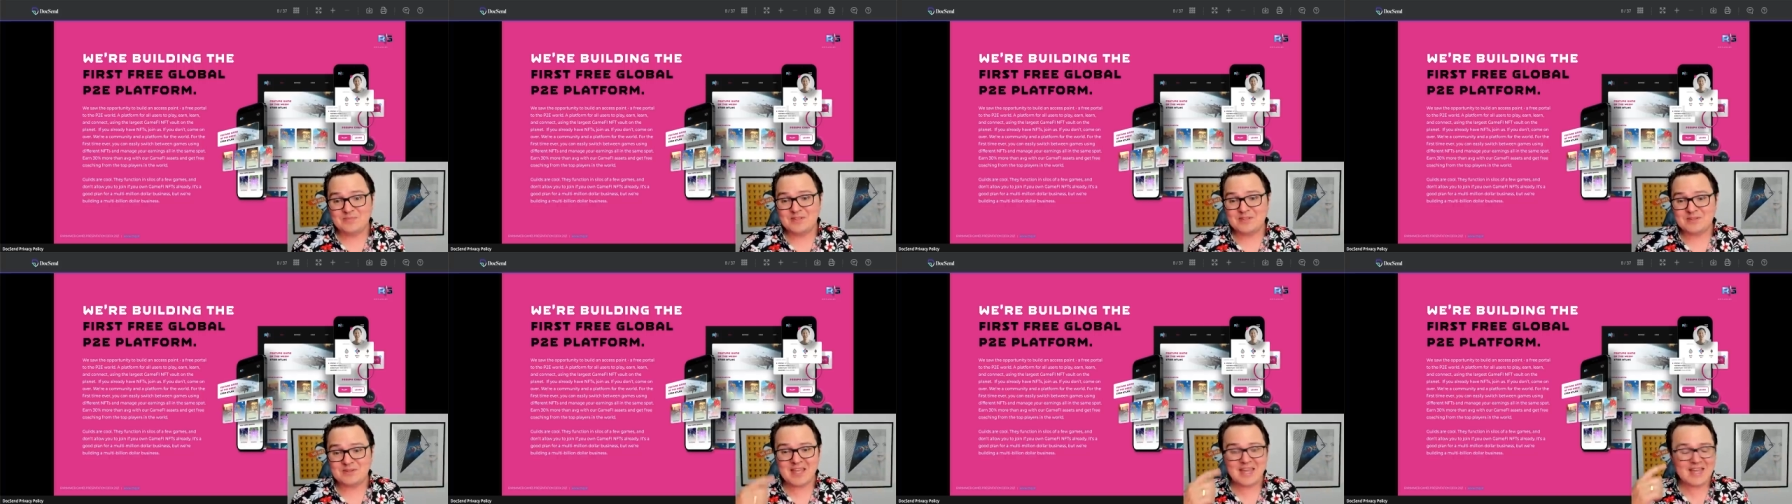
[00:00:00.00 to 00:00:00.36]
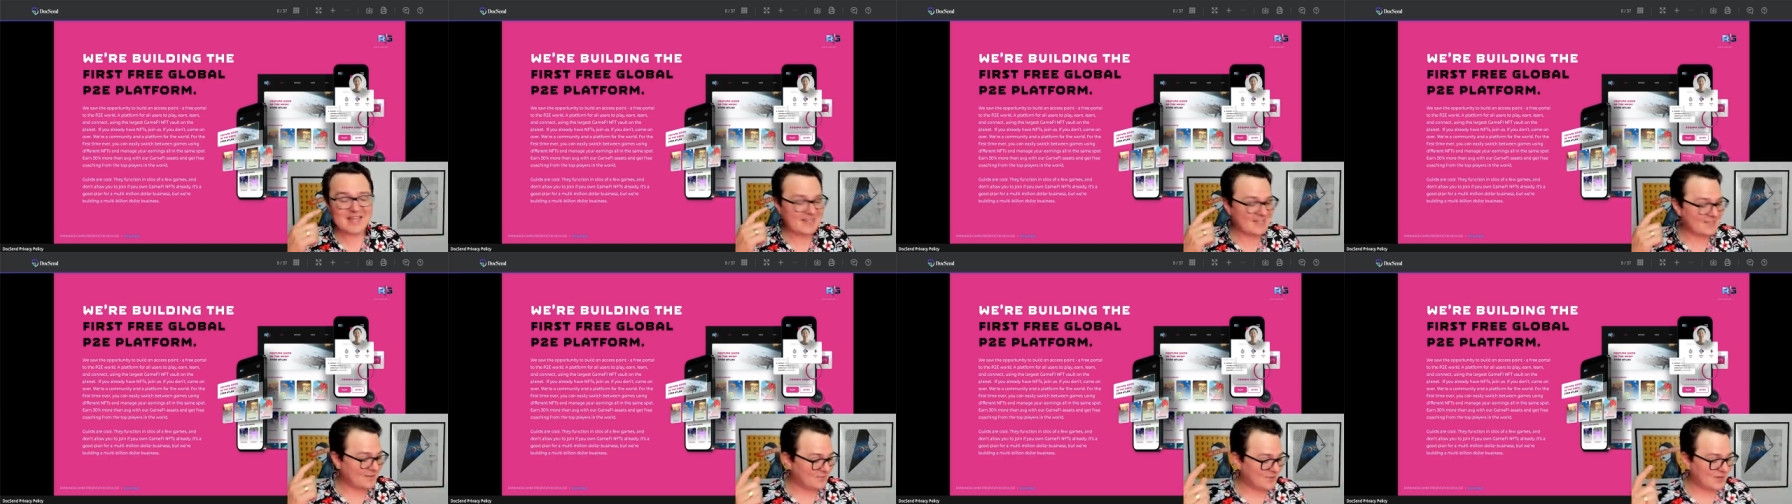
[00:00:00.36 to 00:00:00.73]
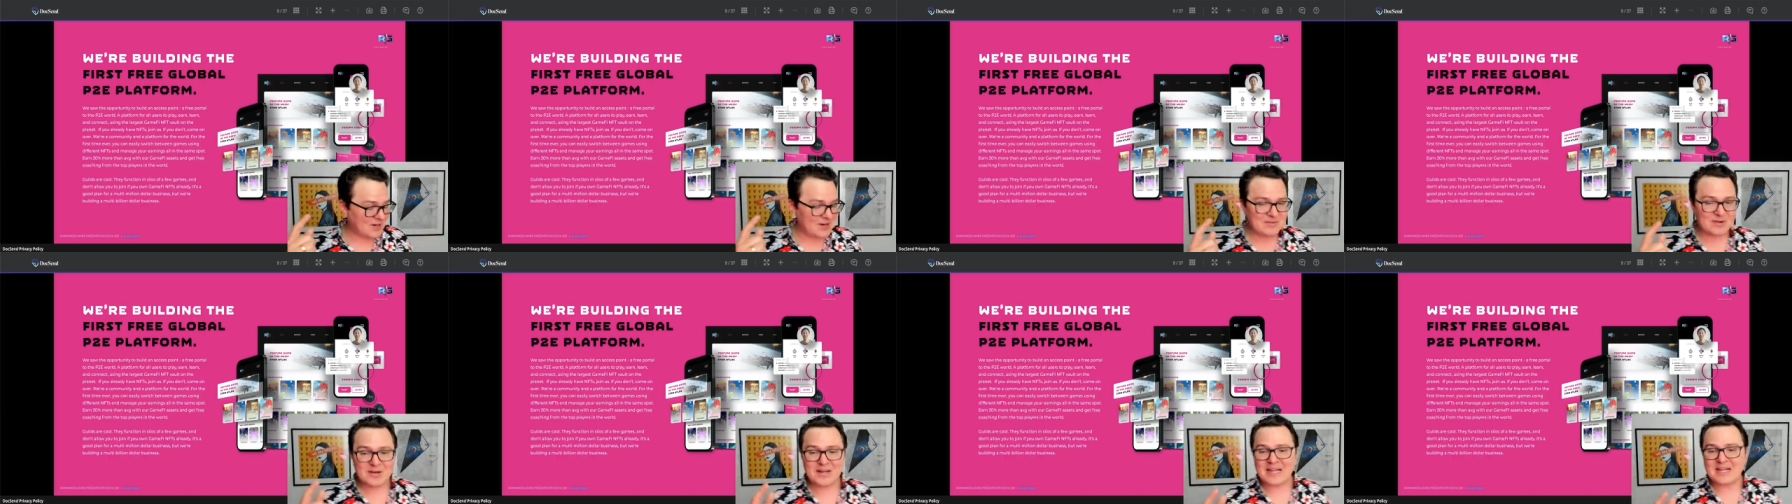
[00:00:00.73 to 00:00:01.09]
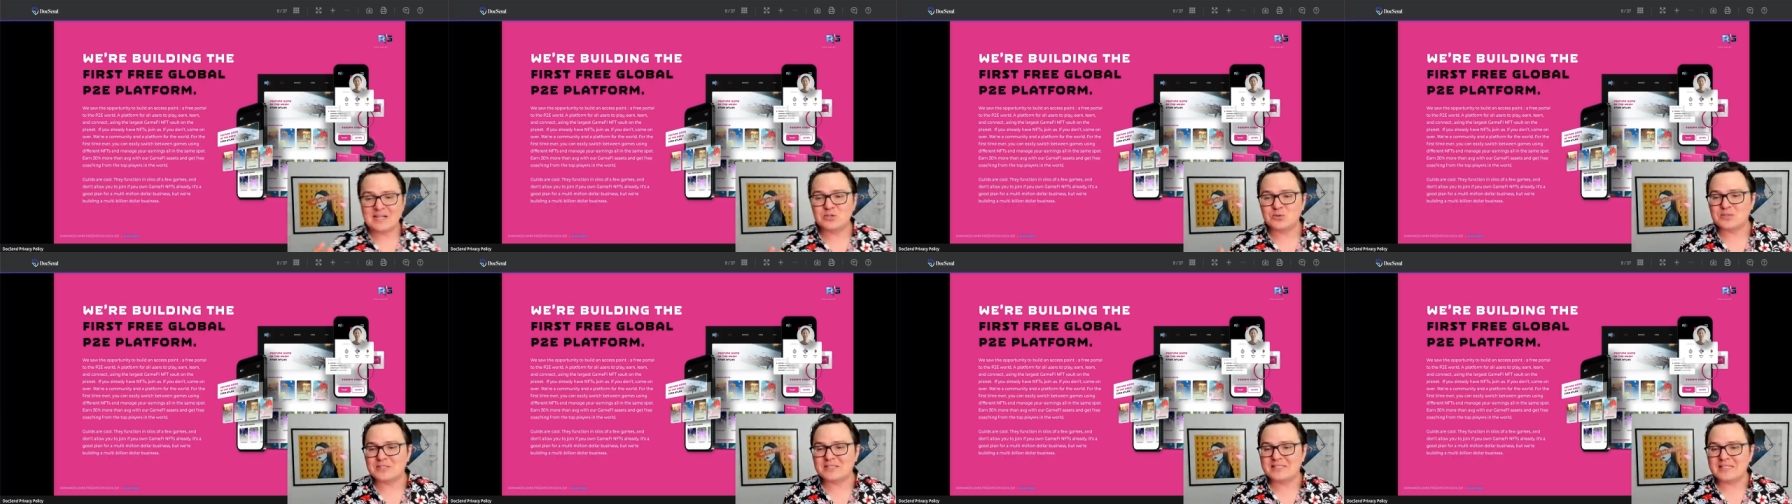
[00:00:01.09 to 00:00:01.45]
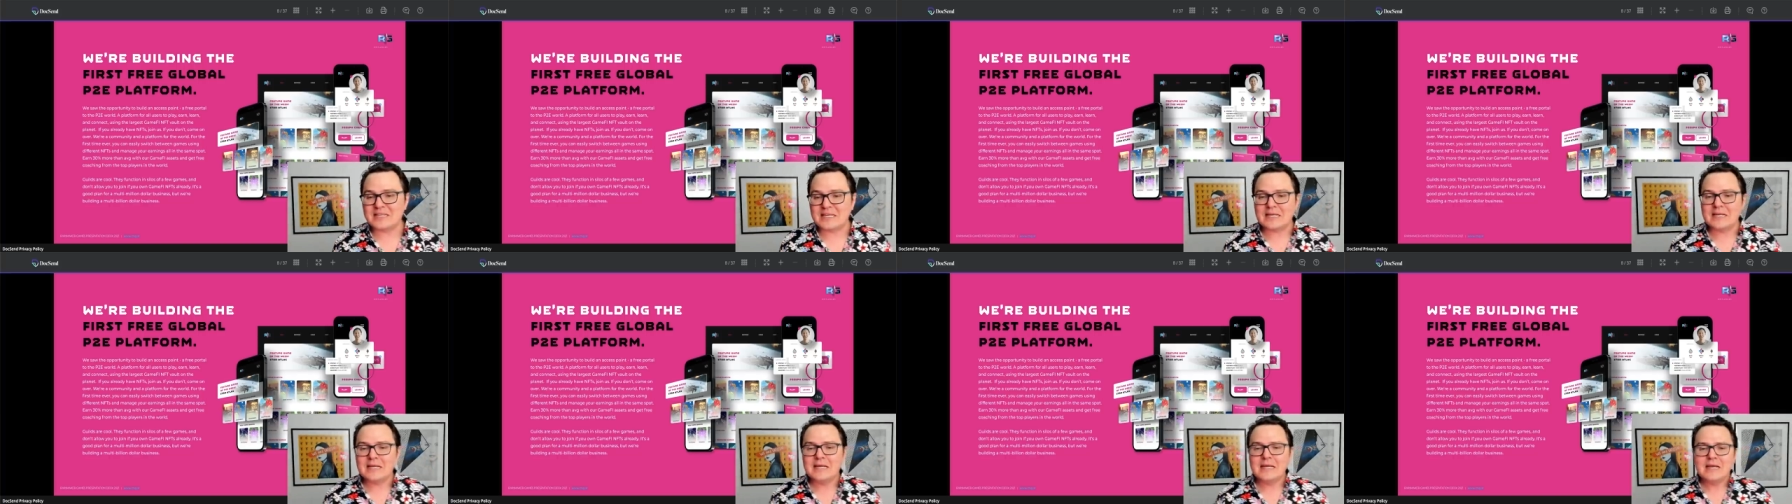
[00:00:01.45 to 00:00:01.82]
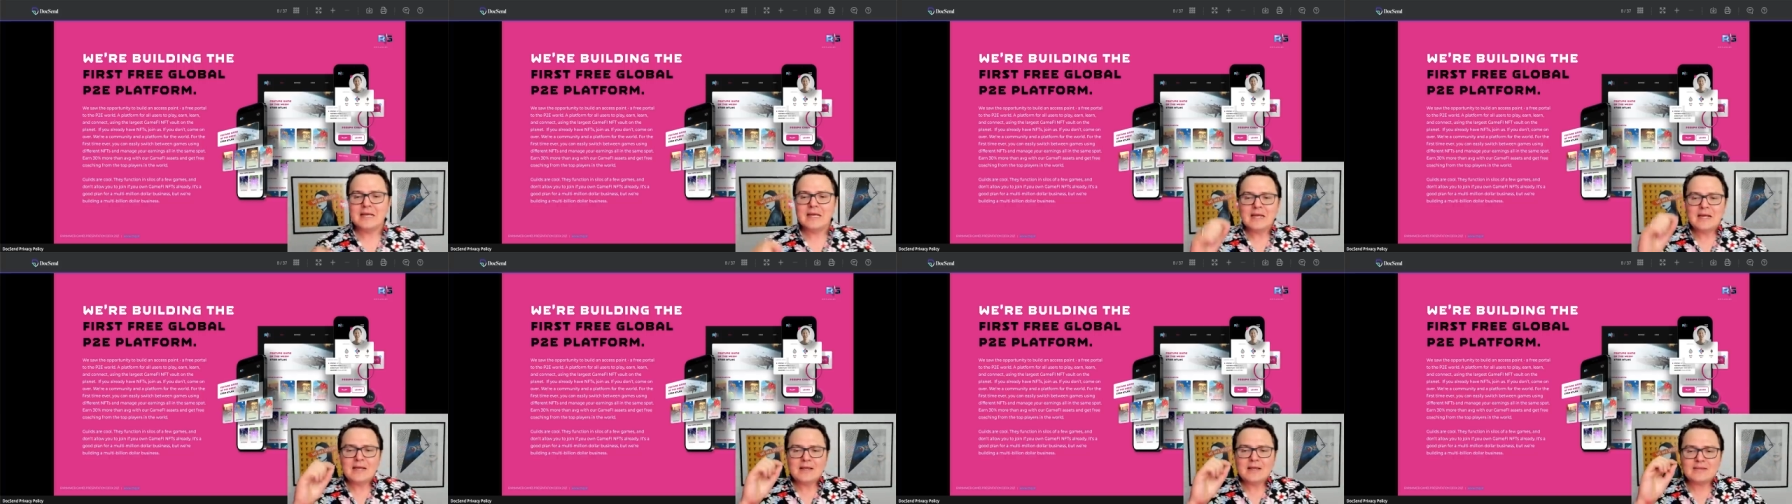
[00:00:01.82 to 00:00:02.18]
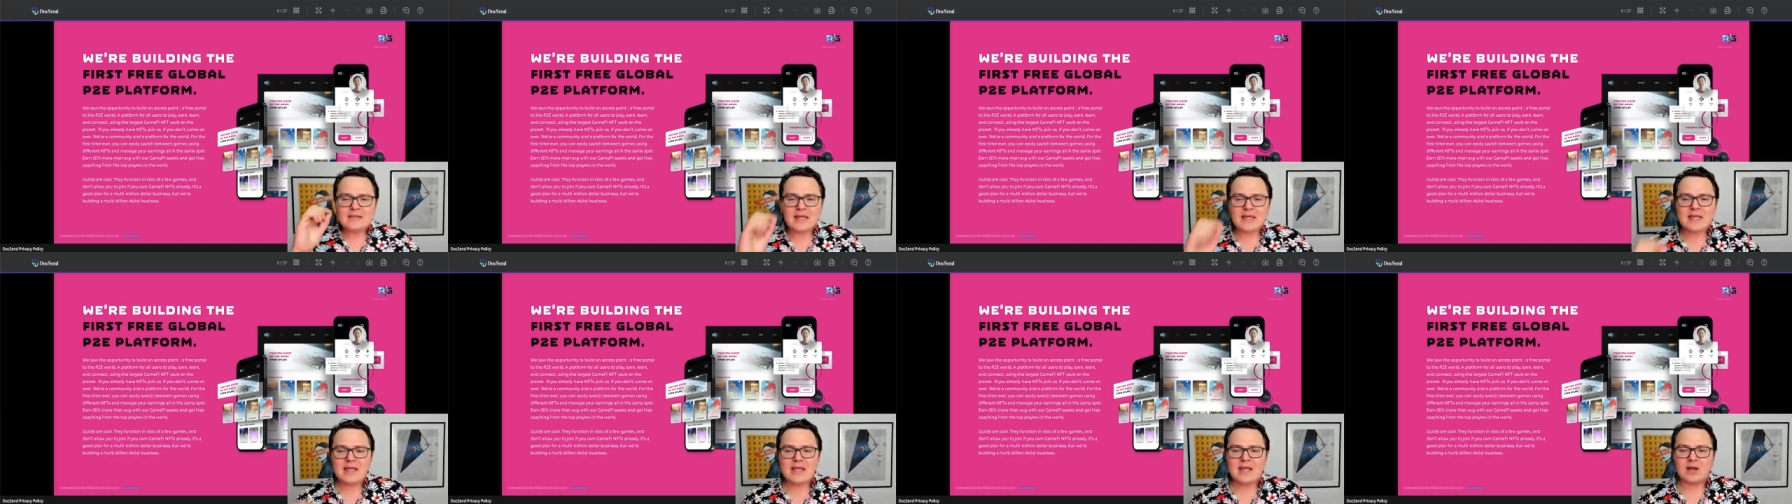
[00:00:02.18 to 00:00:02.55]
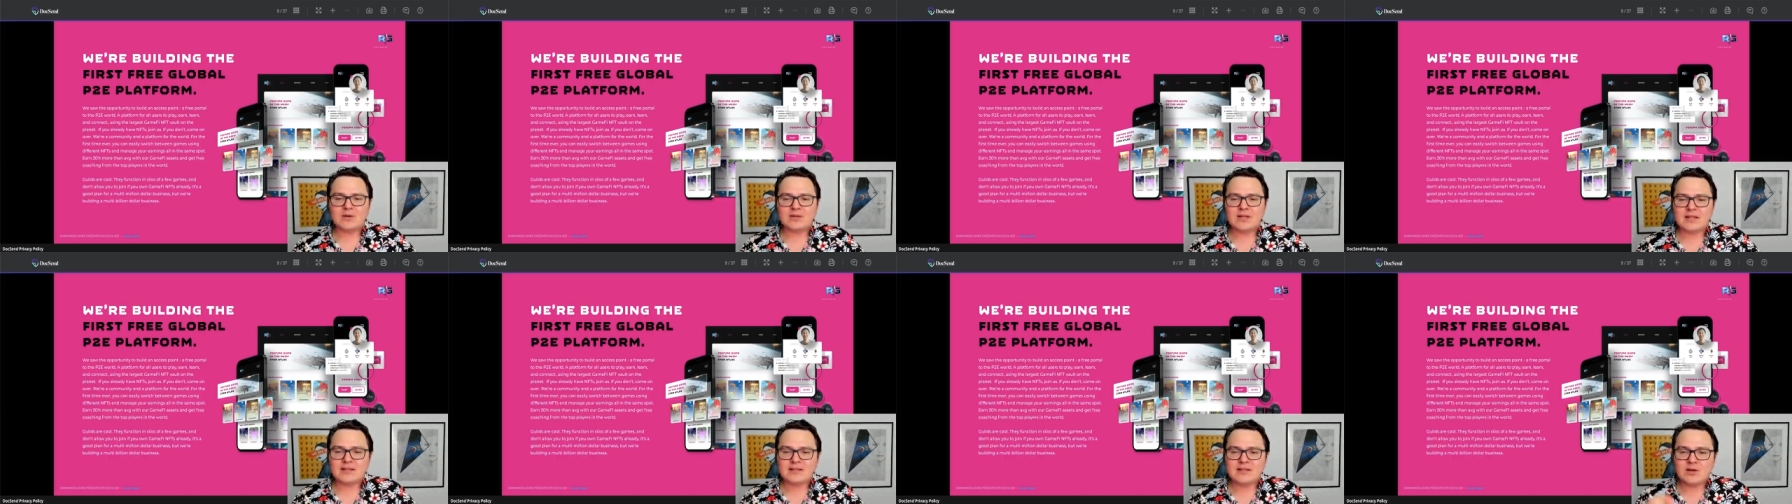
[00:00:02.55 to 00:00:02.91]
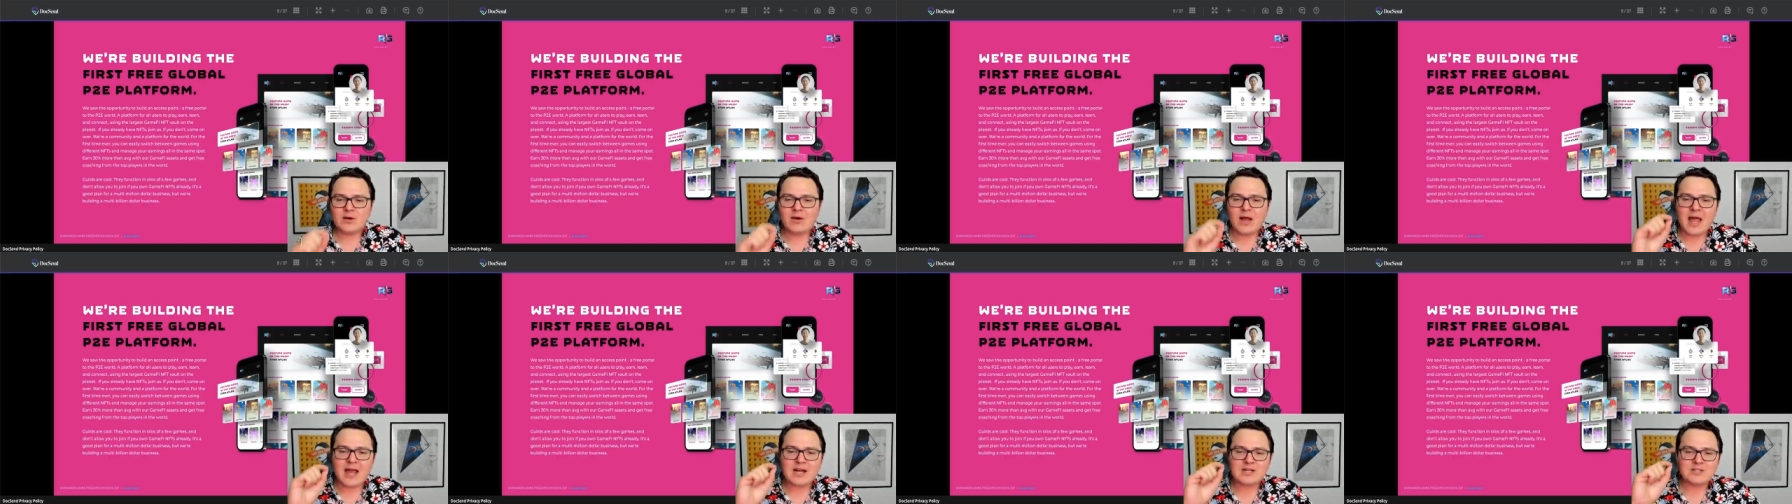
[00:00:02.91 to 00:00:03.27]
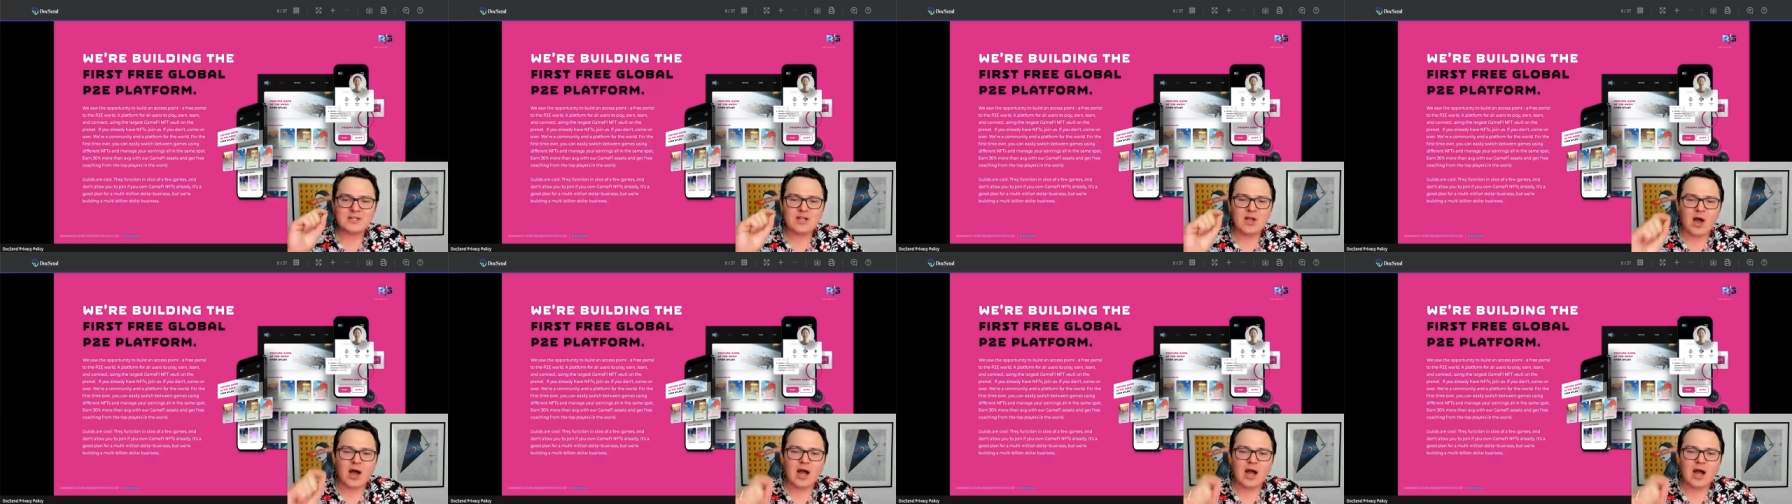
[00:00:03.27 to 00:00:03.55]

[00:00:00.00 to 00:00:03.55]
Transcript: So that is a very, very interesting thing here that they're actually